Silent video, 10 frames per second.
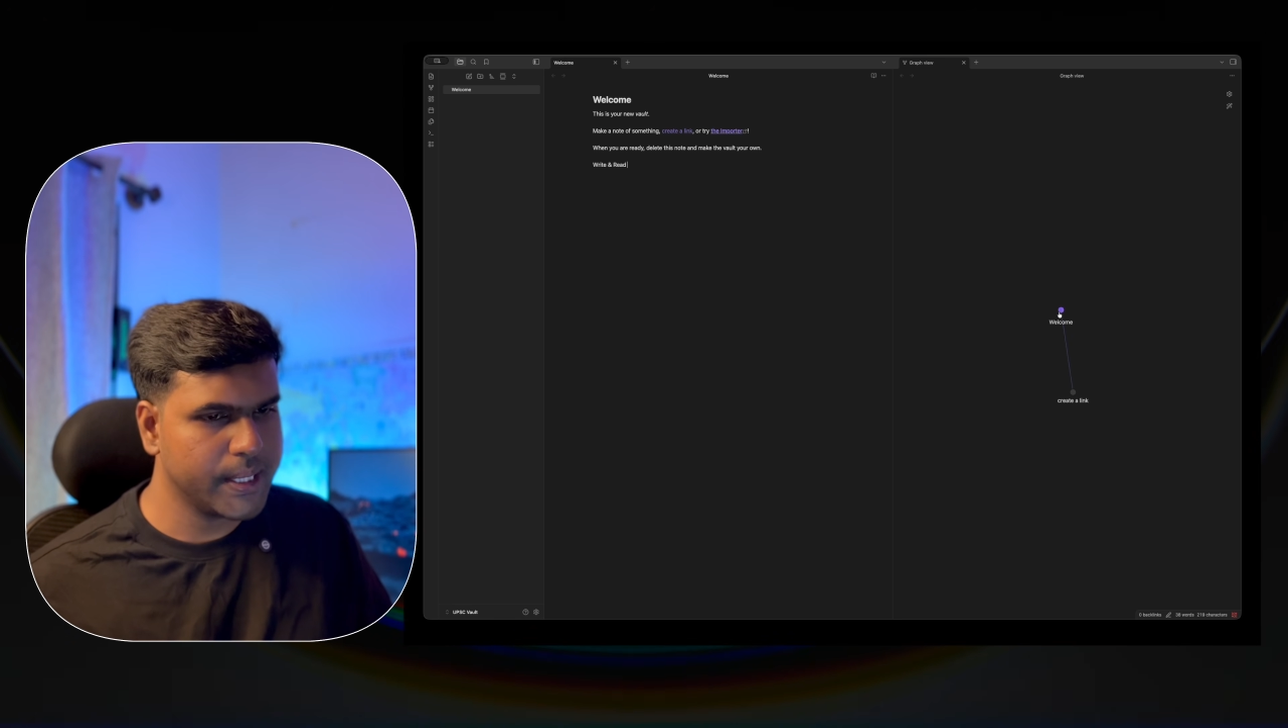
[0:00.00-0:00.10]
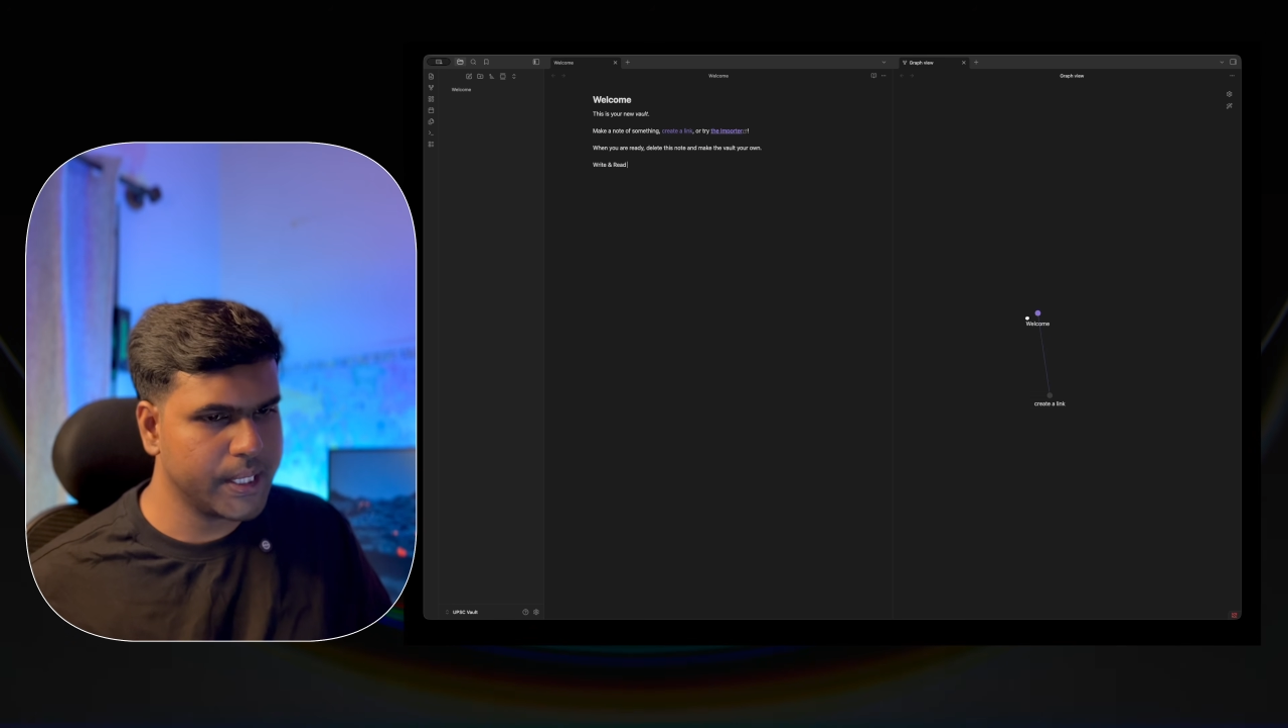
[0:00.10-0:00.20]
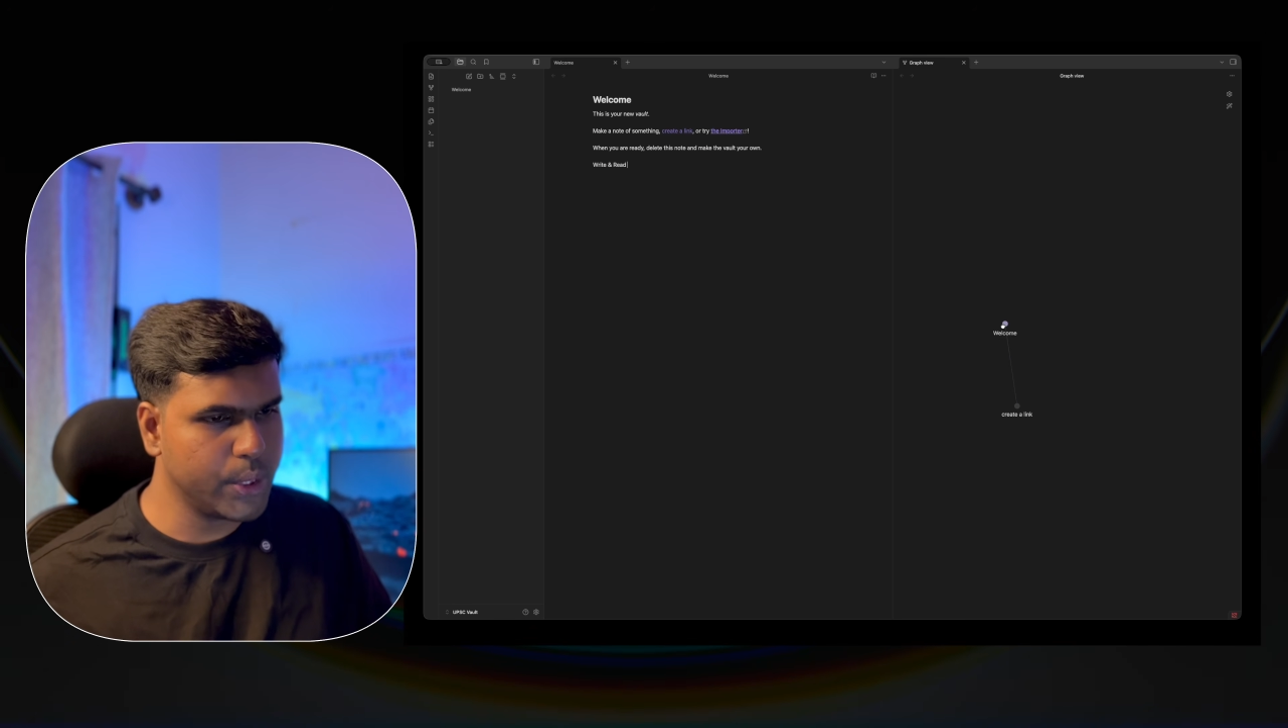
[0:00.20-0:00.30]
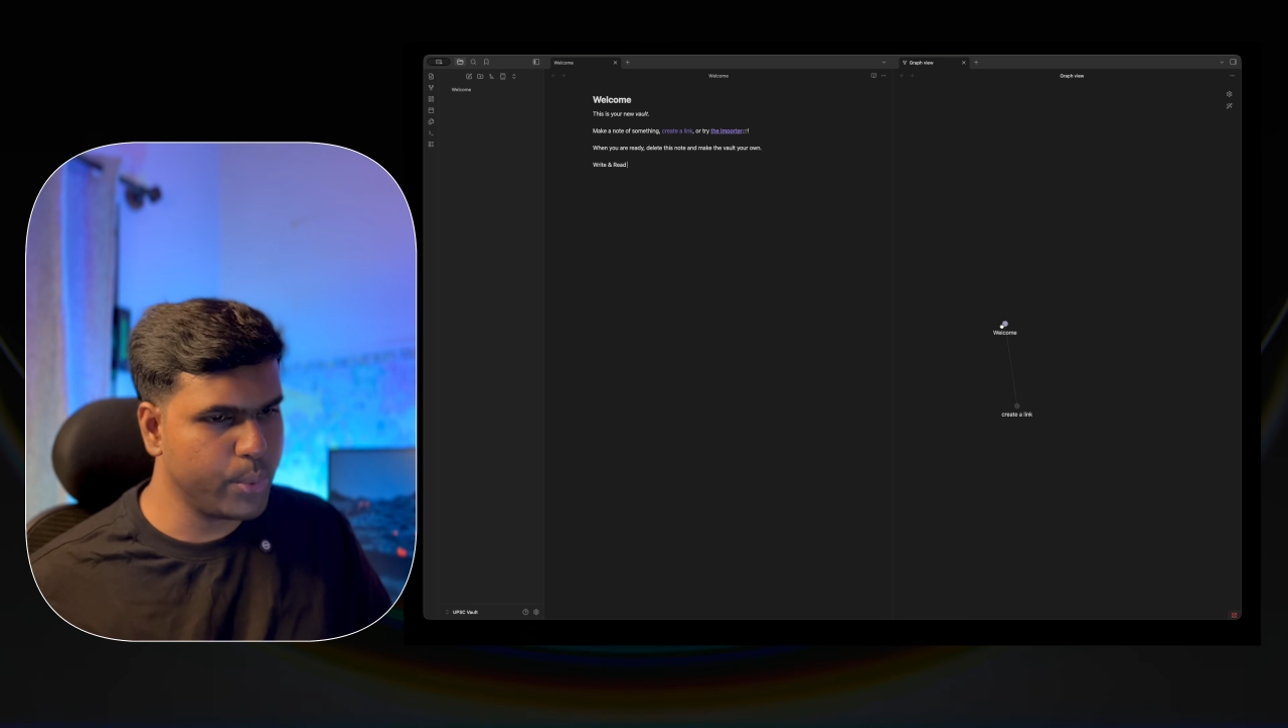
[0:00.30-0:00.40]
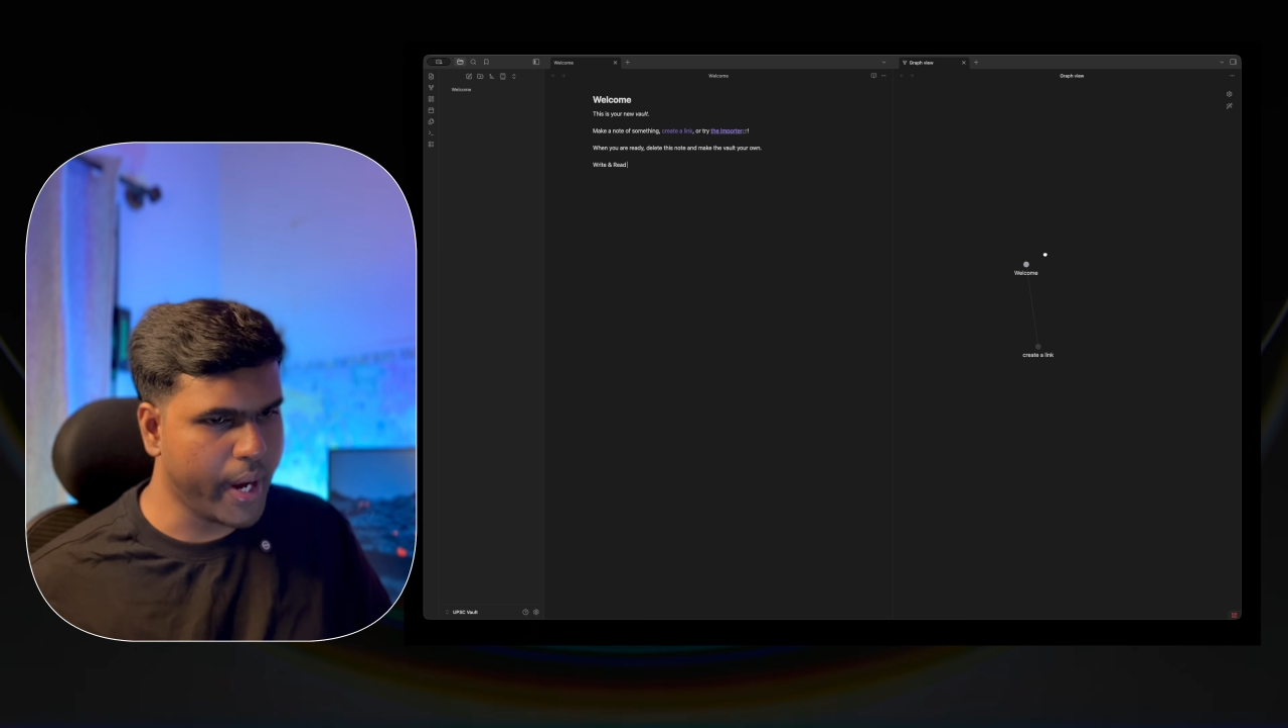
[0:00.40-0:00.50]

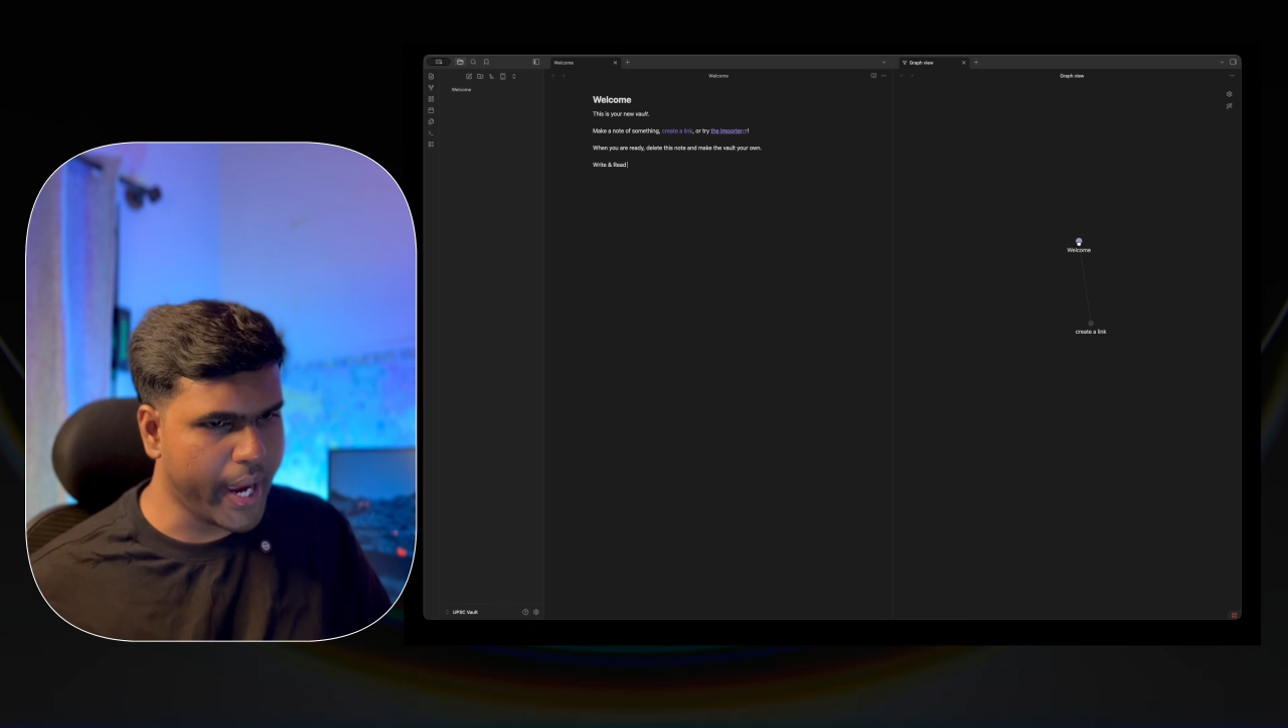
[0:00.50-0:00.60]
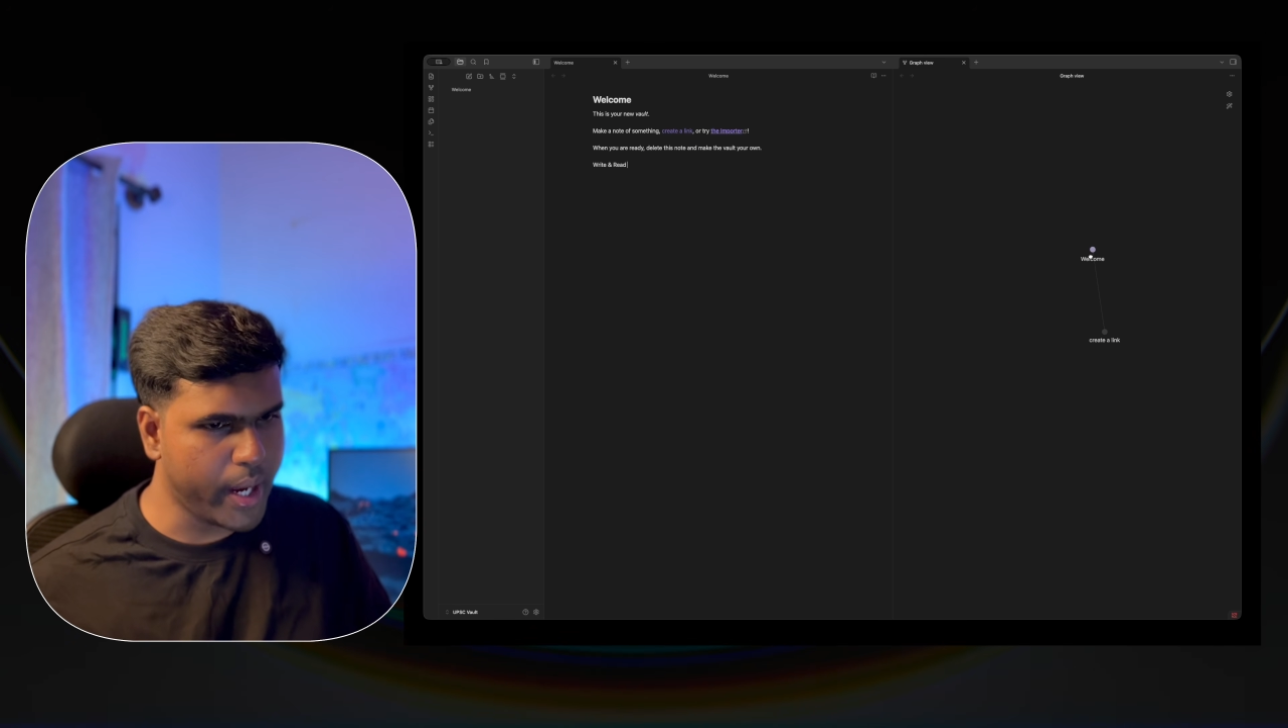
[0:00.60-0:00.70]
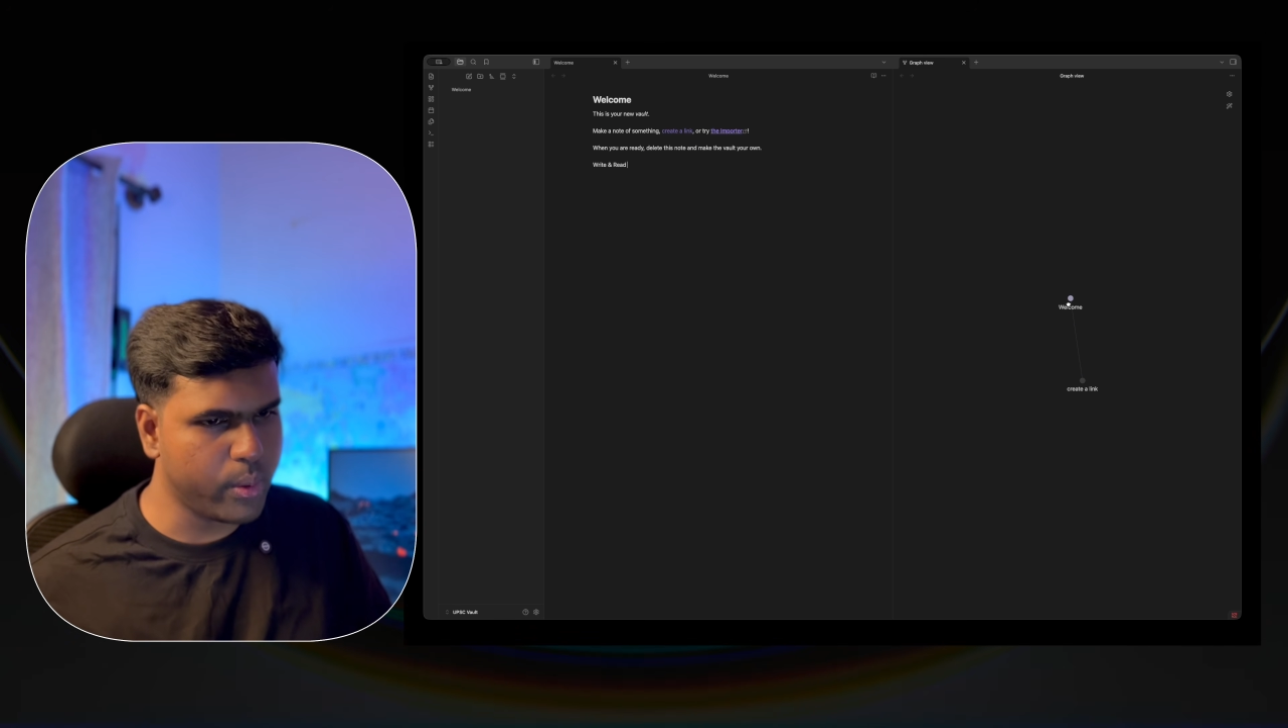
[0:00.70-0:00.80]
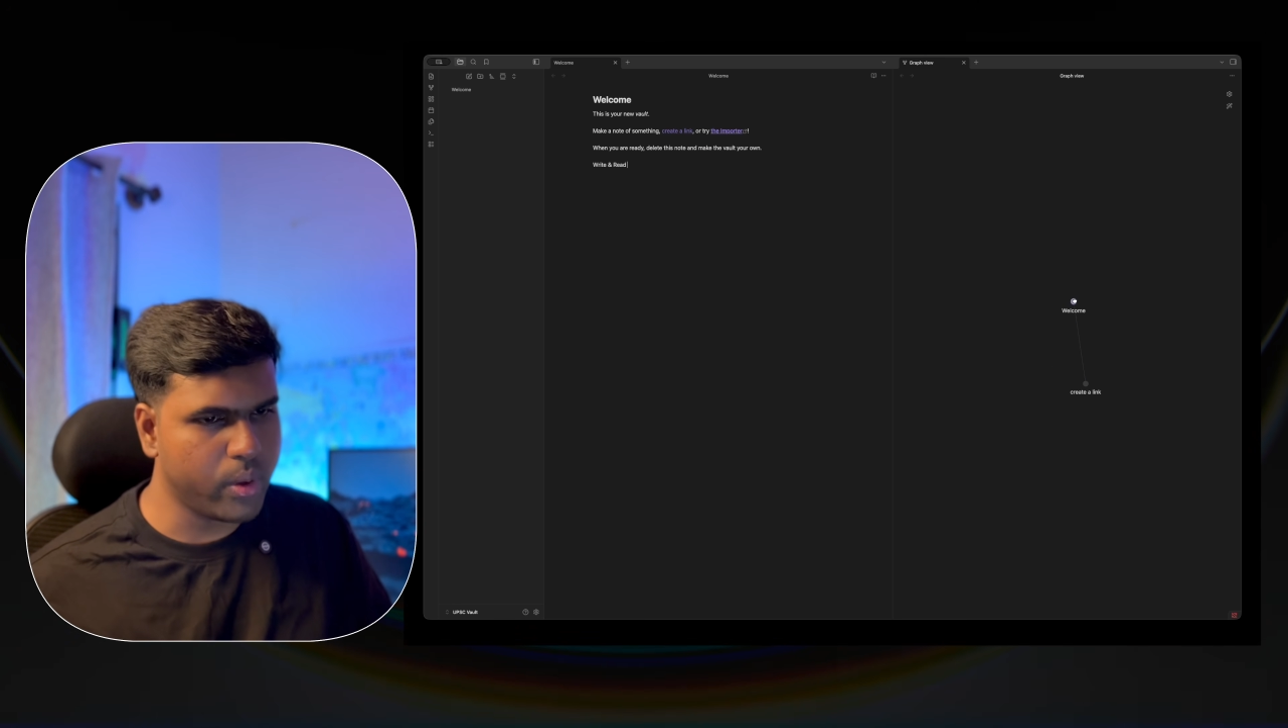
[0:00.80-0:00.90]
you have